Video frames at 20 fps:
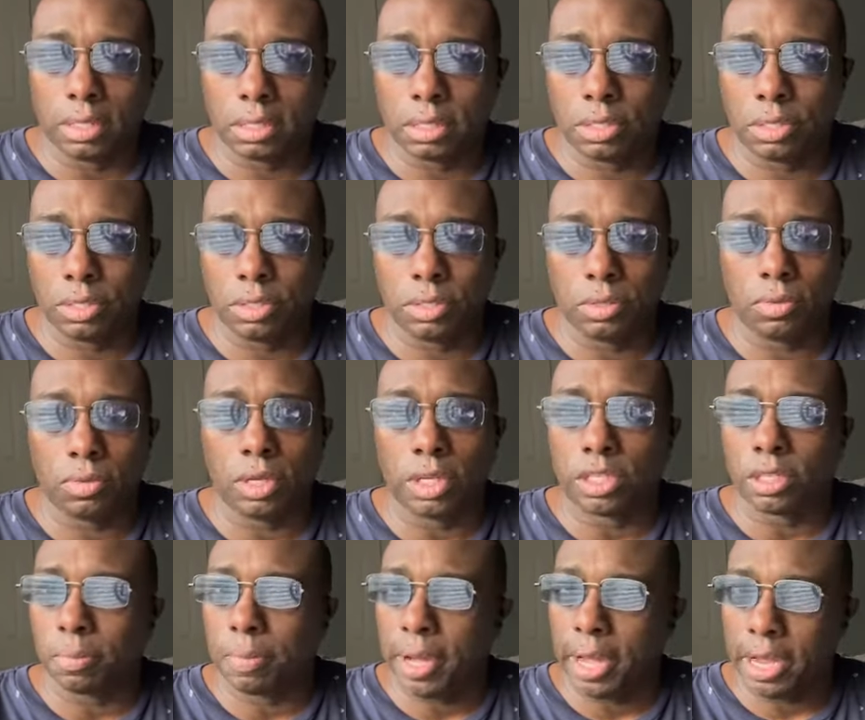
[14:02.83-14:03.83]
to get
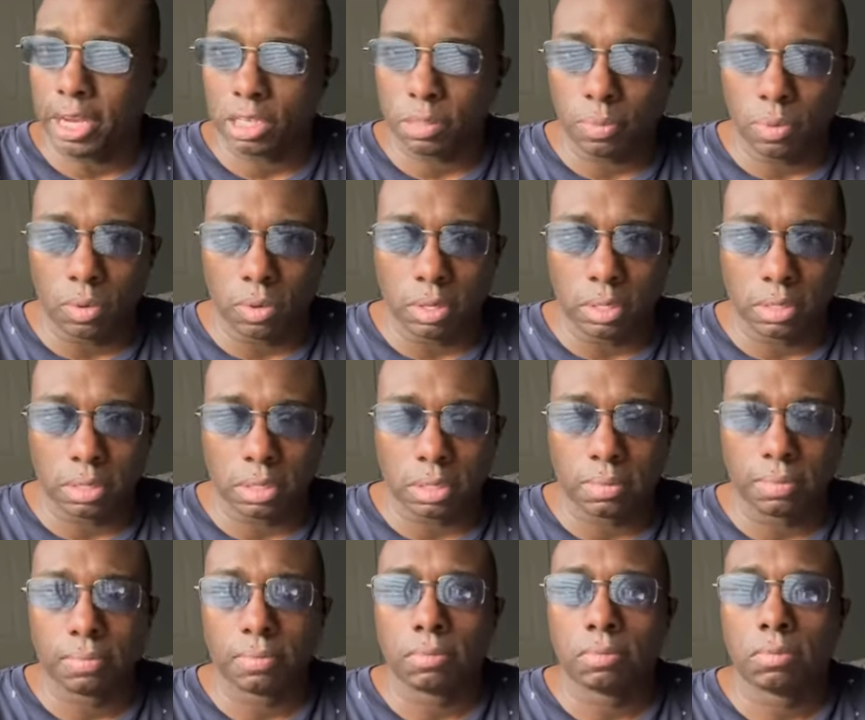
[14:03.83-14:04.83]
your passports,
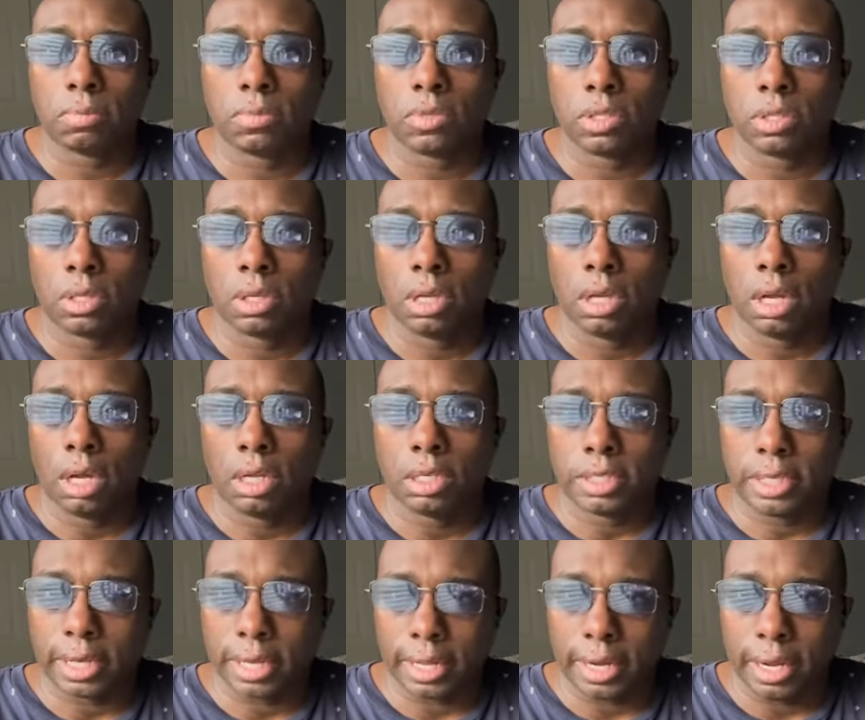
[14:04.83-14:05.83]

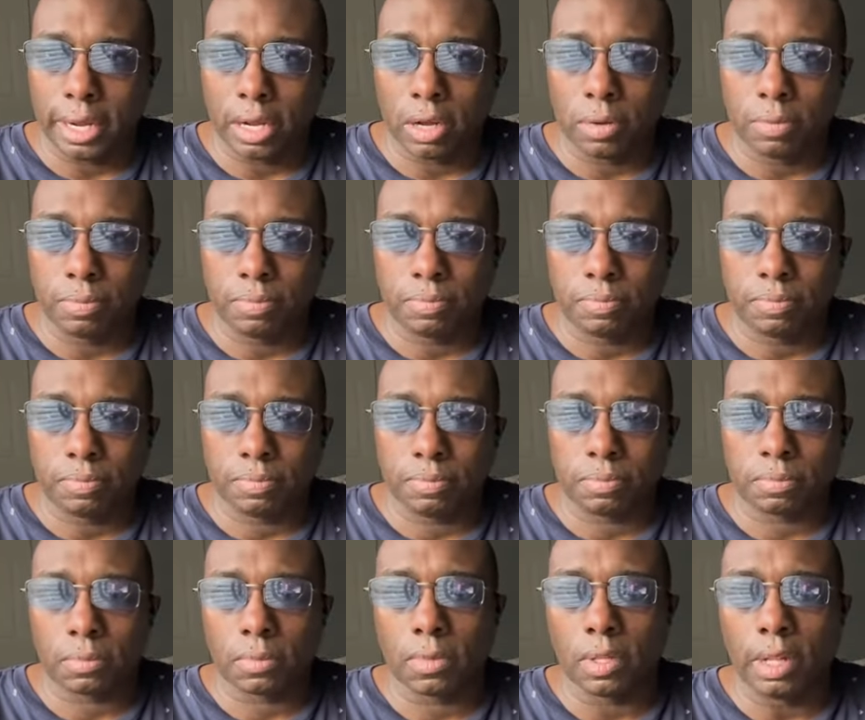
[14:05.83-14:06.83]
check it out.
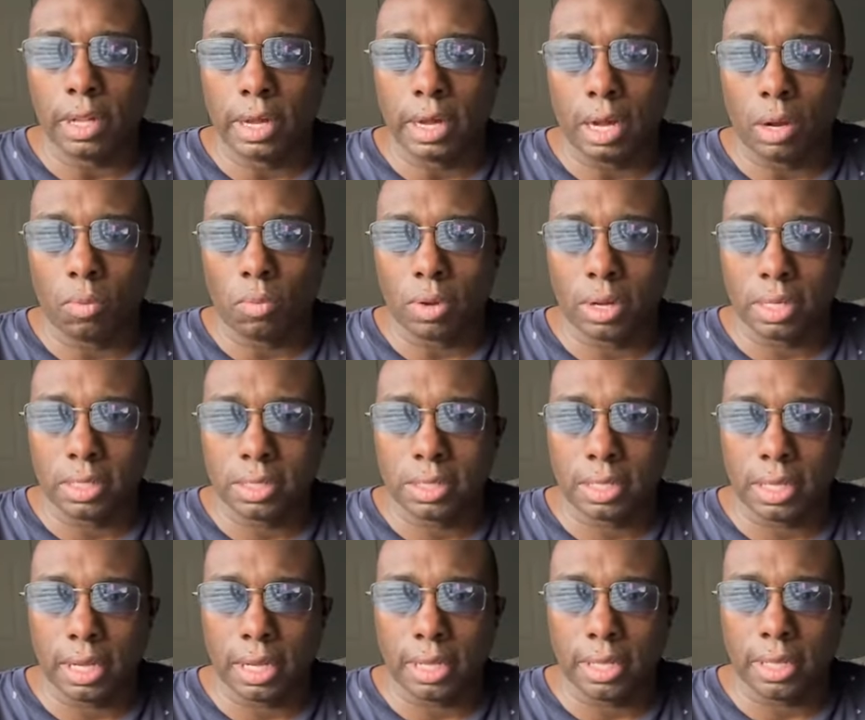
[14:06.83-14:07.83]
Now, I want to
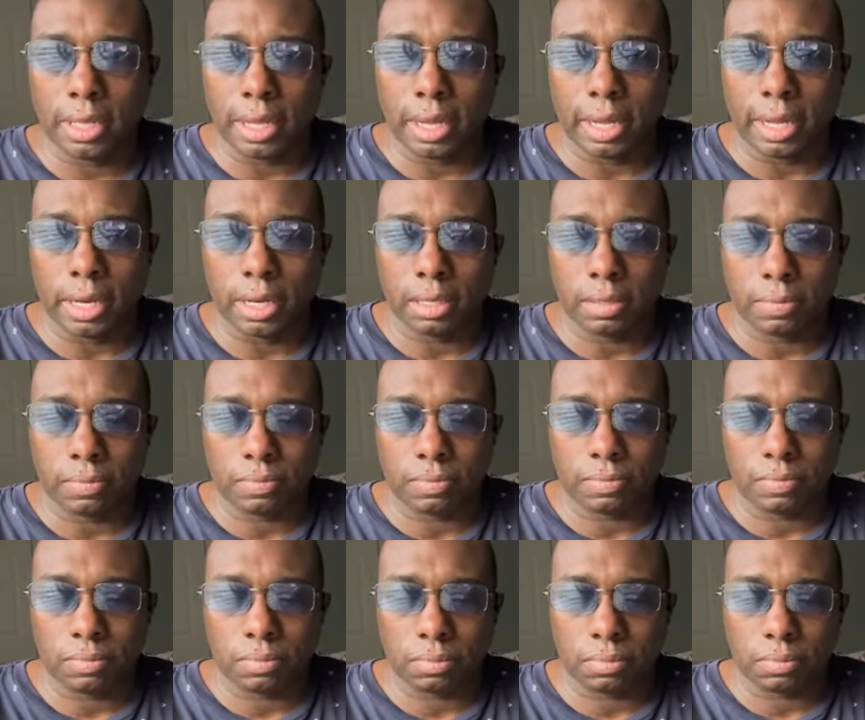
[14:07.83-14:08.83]
say that
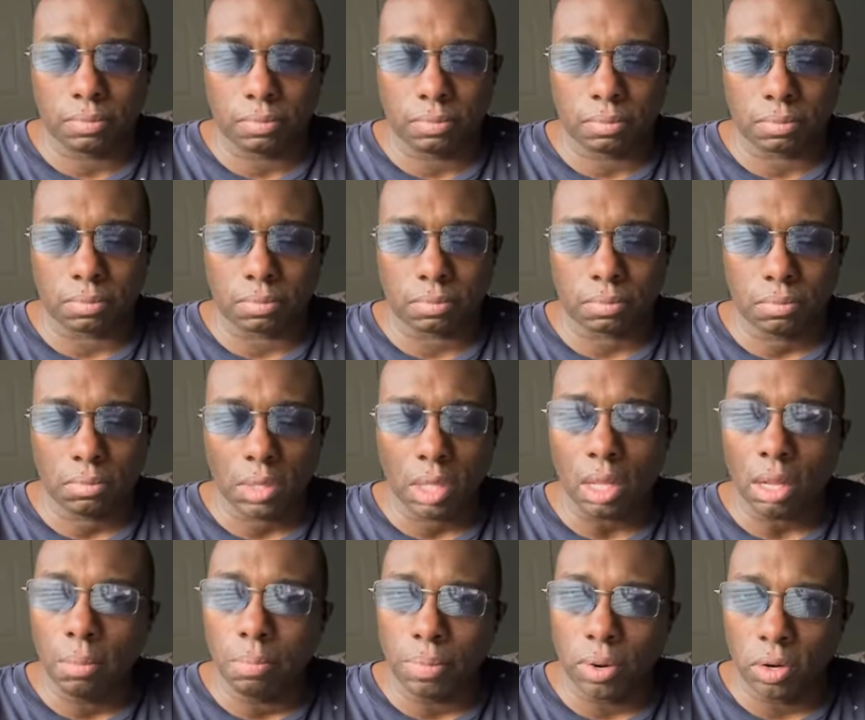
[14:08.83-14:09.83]

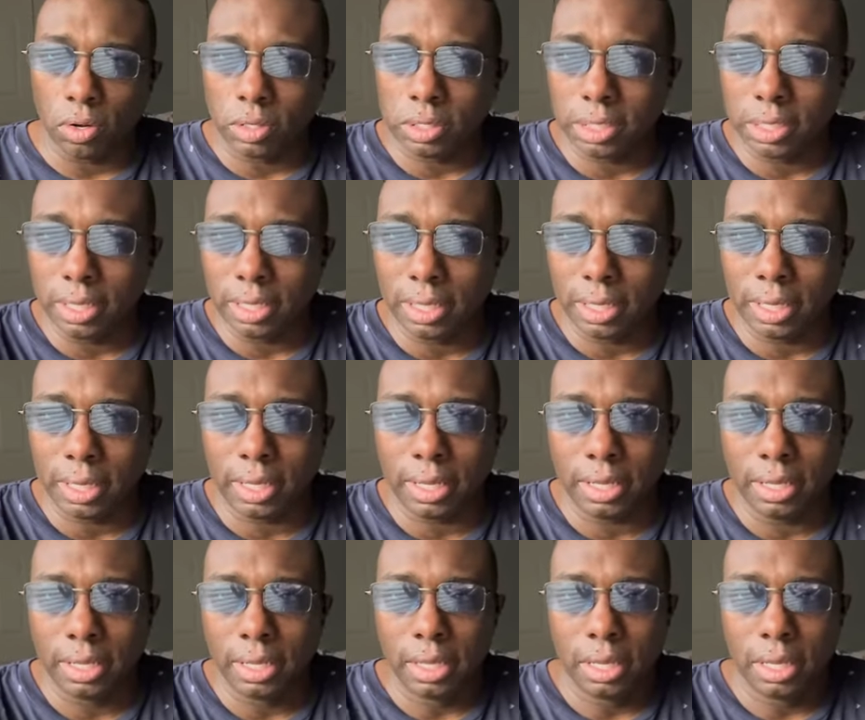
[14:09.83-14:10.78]
personally,